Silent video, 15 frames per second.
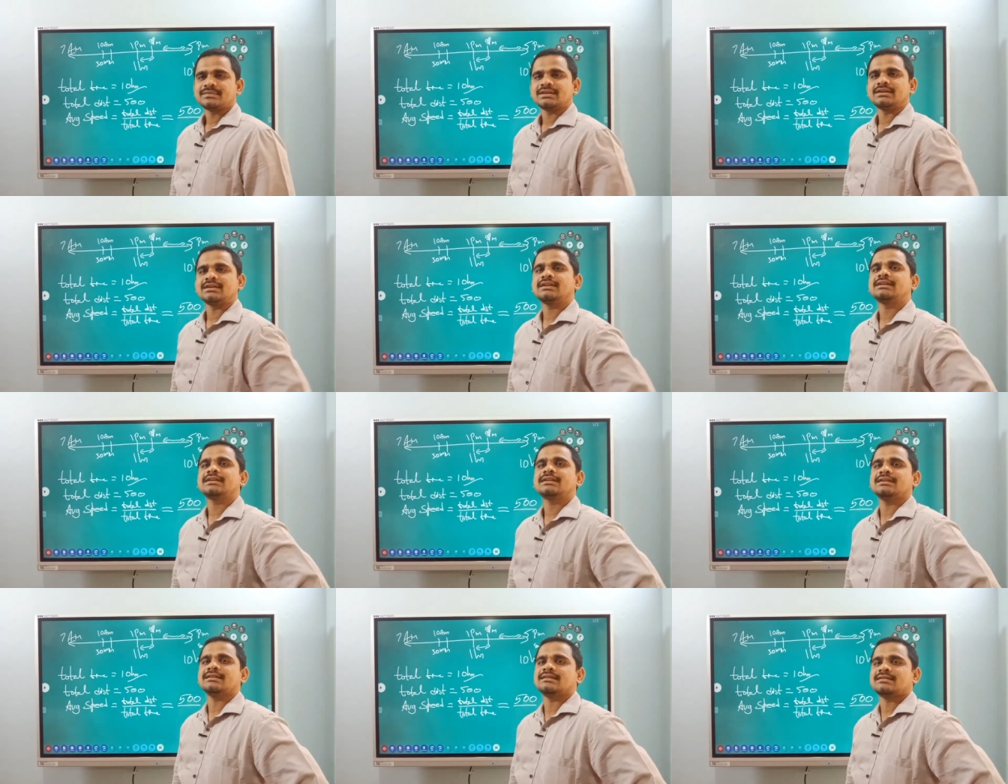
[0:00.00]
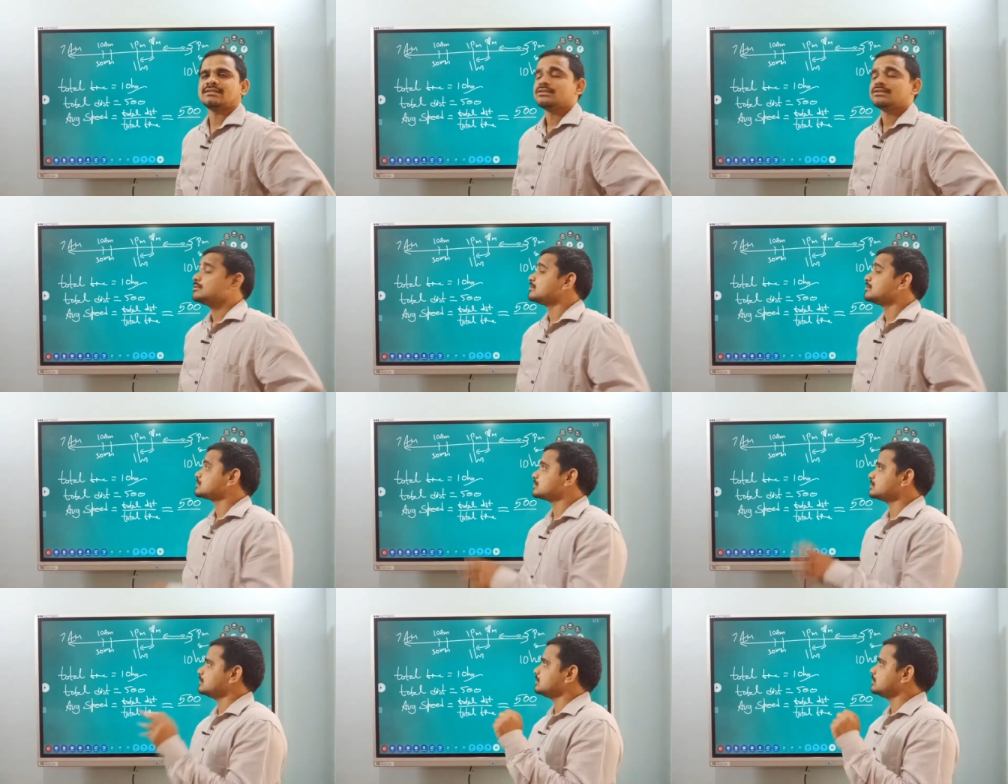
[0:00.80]
Correct, Anna?
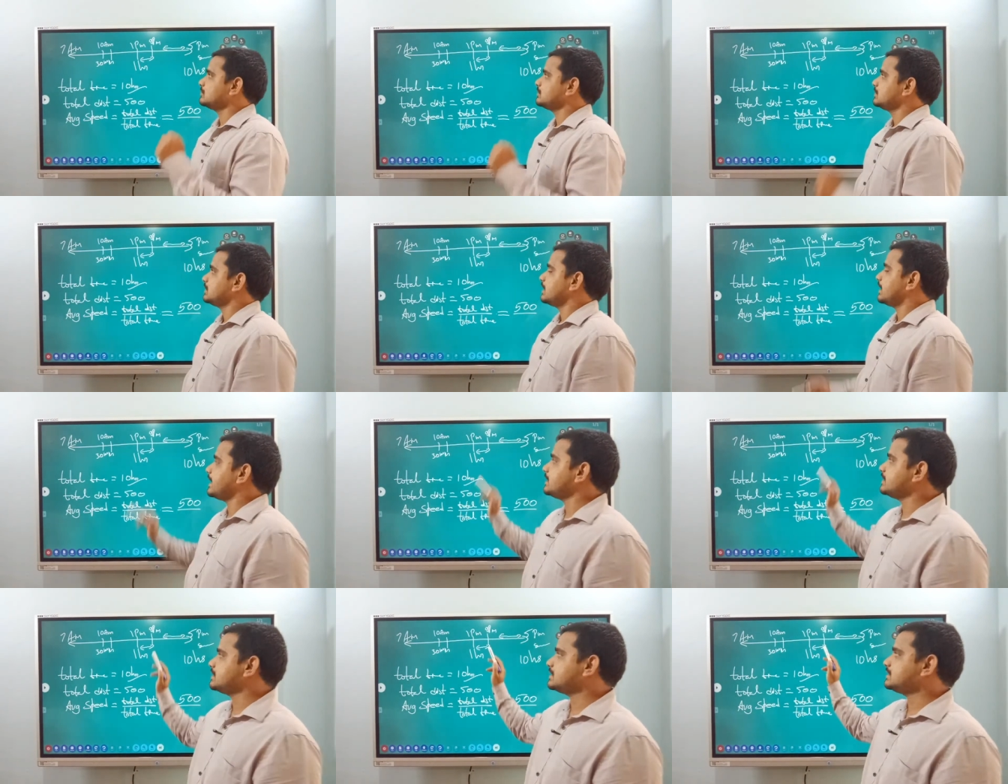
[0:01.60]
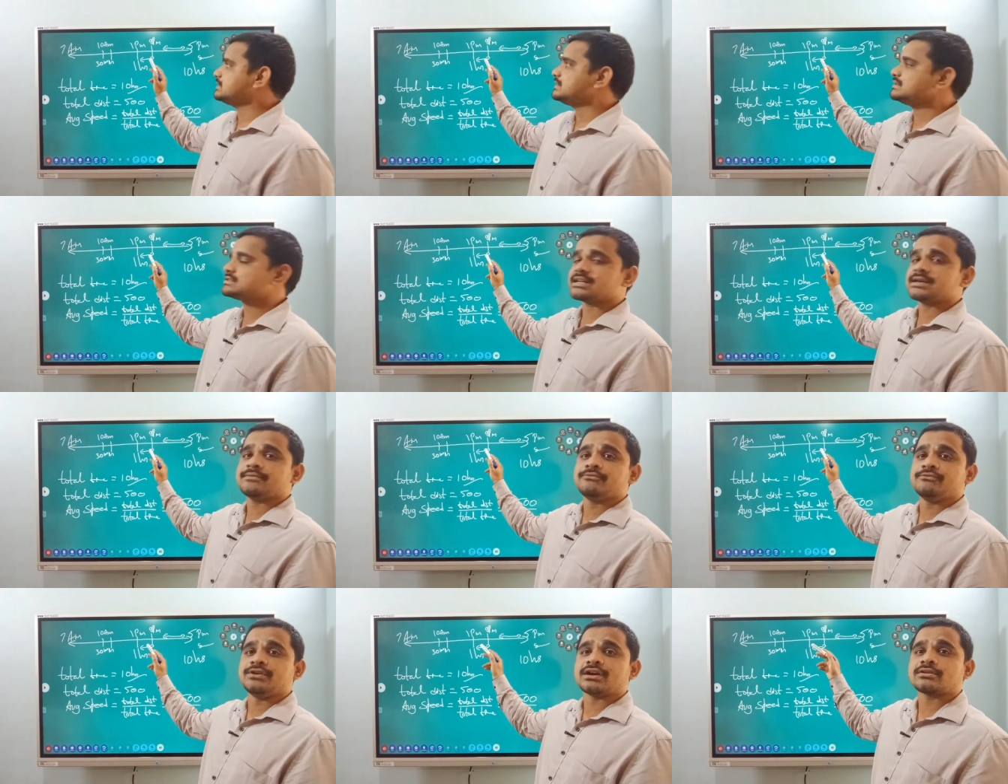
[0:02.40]
So, either this time
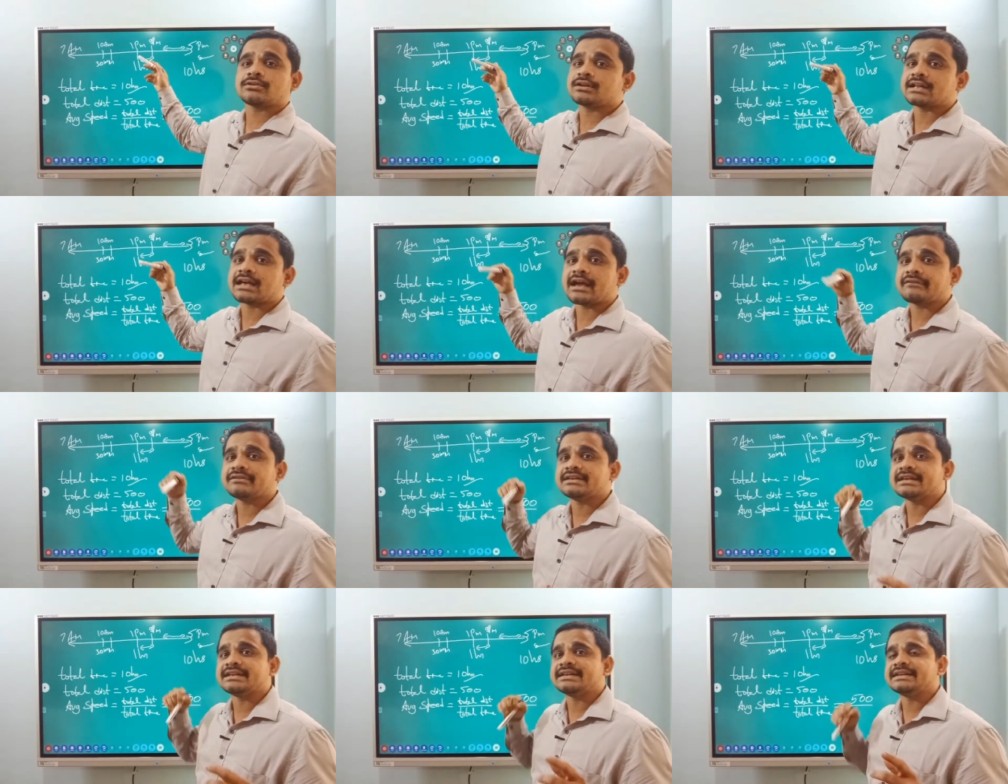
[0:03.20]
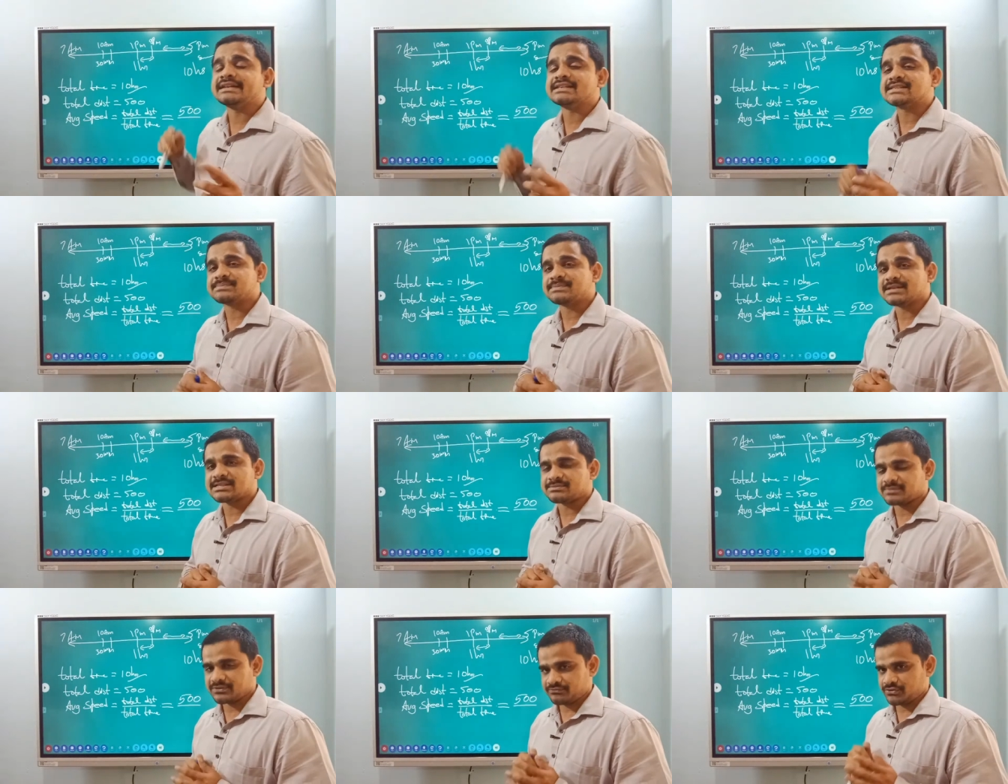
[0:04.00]
we are not having any
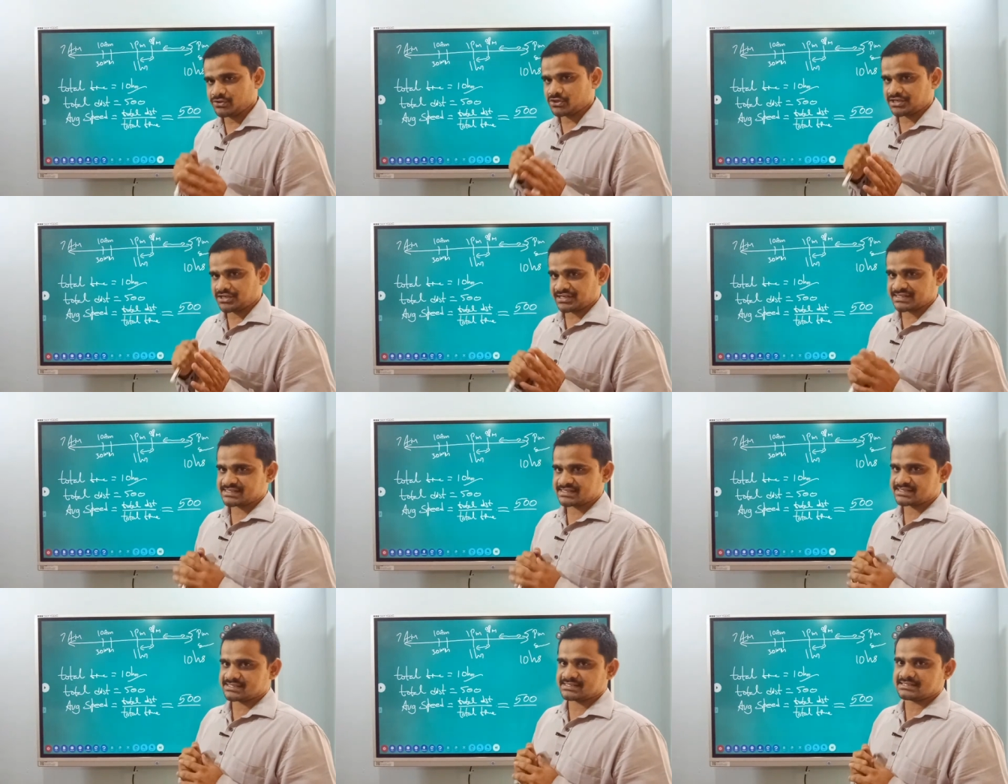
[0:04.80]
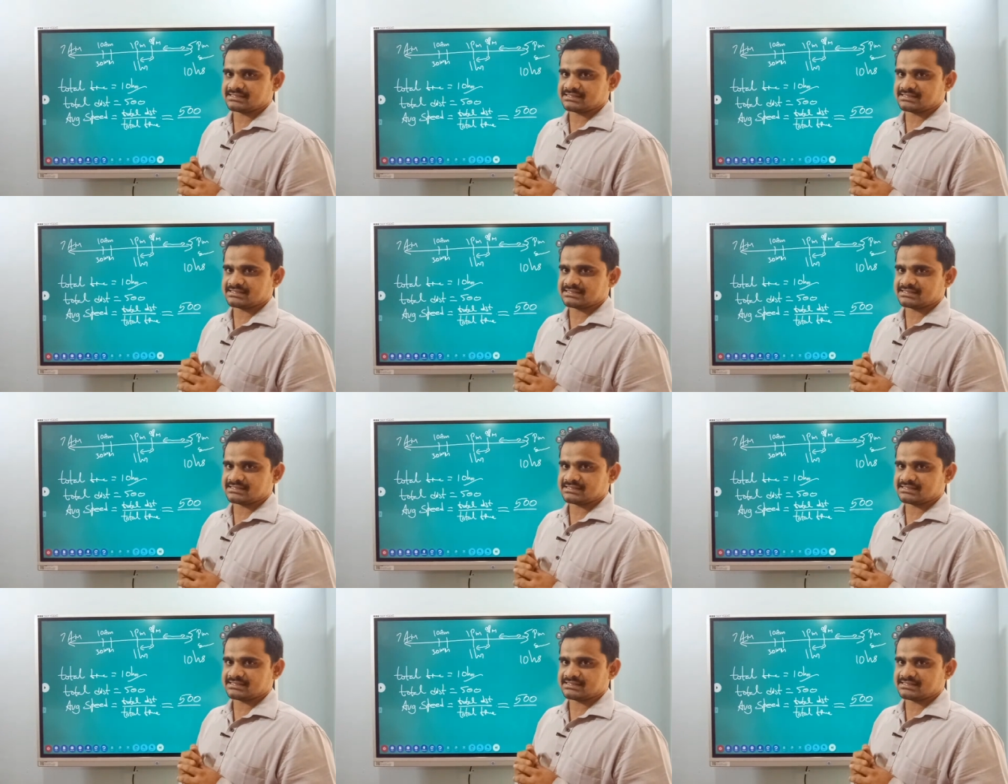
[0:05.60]
displacement. We are at rest.